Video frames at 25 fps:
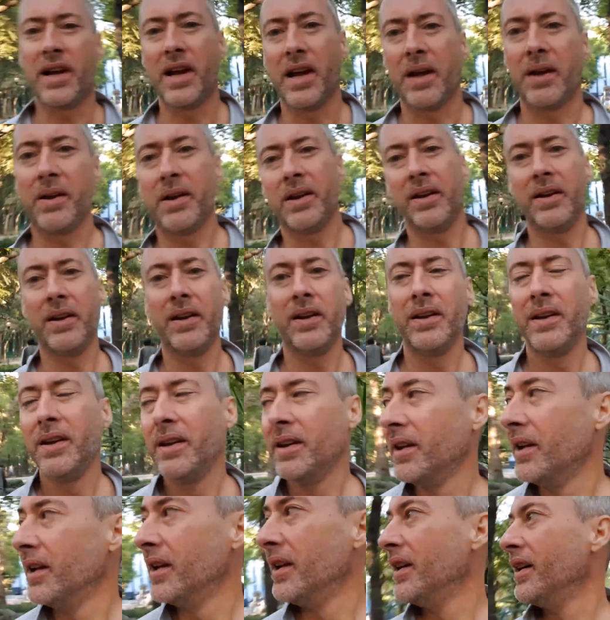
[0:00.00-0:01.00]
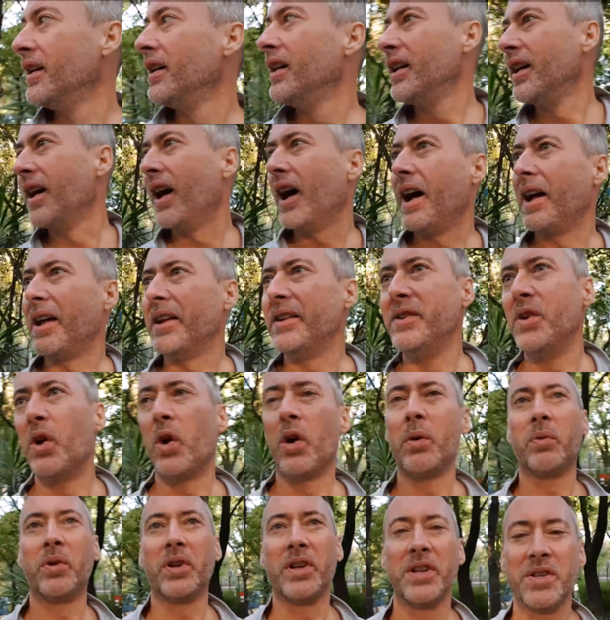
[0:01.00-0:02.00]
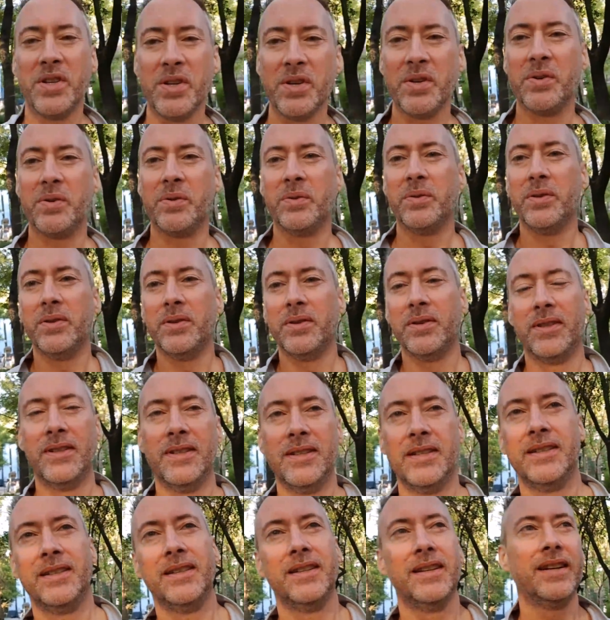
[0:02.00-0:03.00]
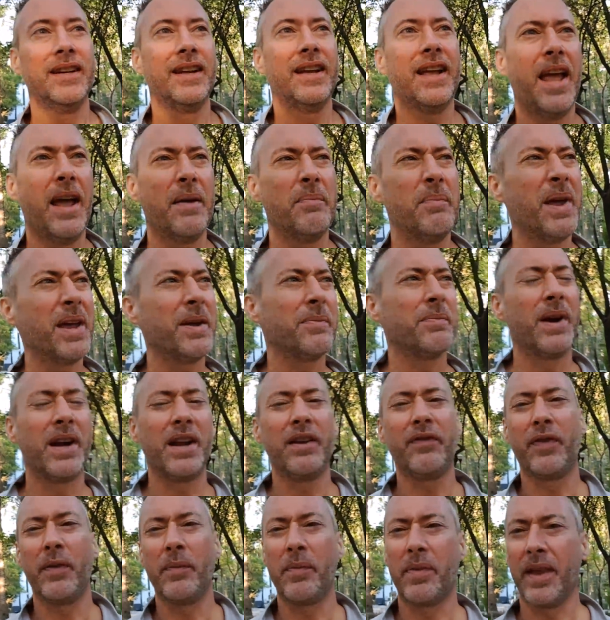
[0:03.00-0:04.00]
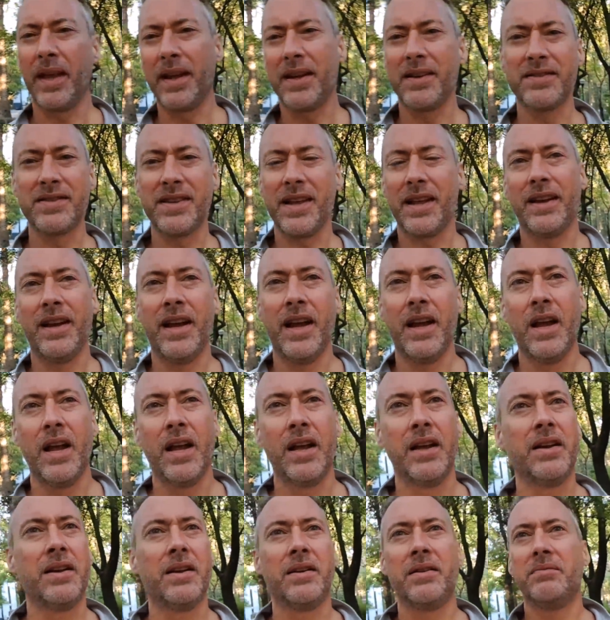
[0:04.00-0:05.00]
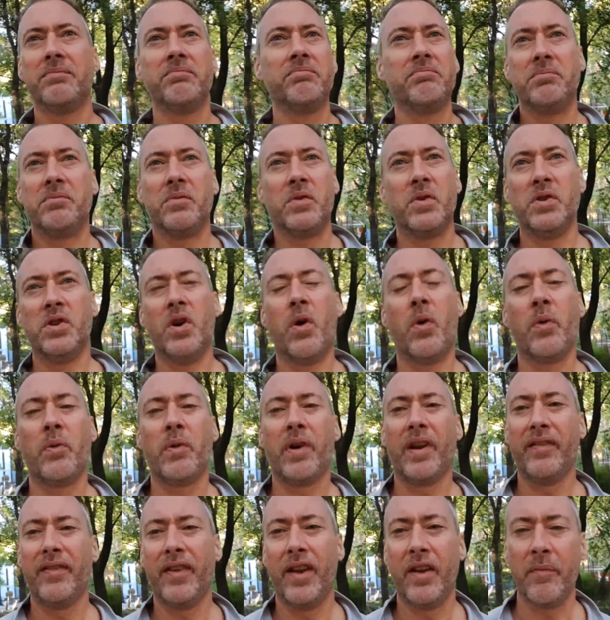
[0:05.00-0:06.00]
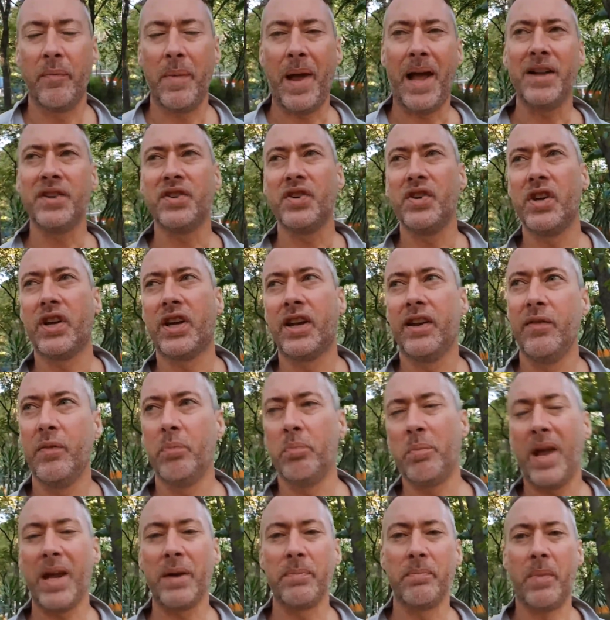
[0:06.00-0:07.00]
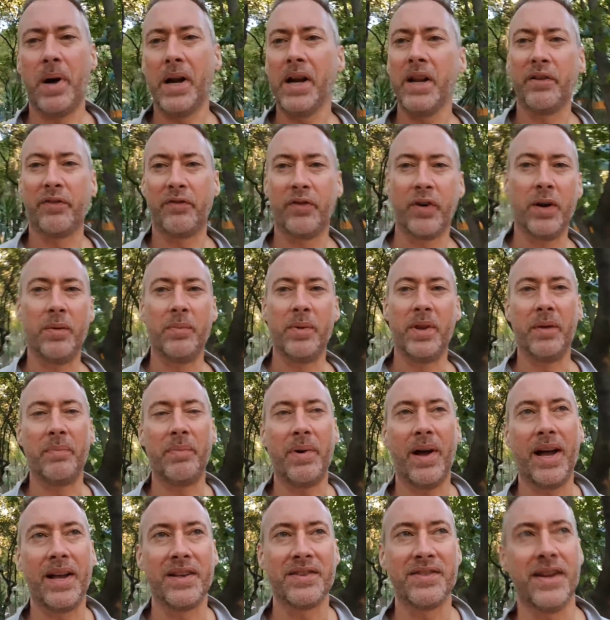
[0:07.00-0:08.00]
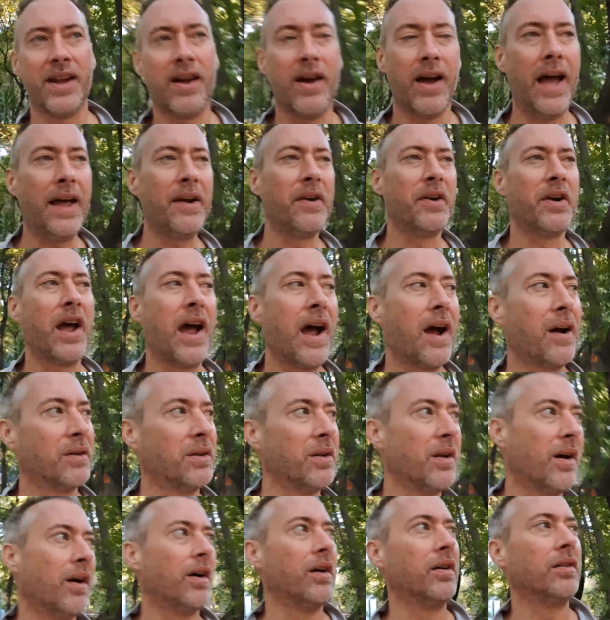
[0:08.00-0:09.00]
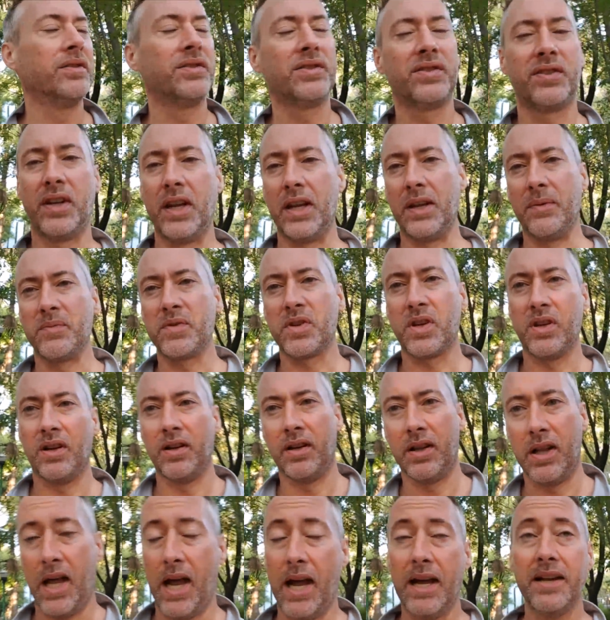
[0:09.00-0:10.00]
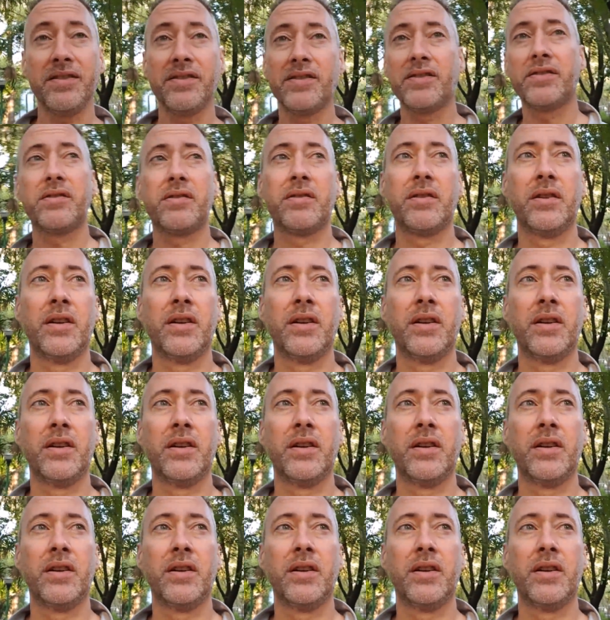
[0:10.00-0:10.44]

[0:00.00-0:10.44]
I normally do and make money from things that no one would even imagine you could even make money from in the past. Now, I don't know how long Steam's gonna last.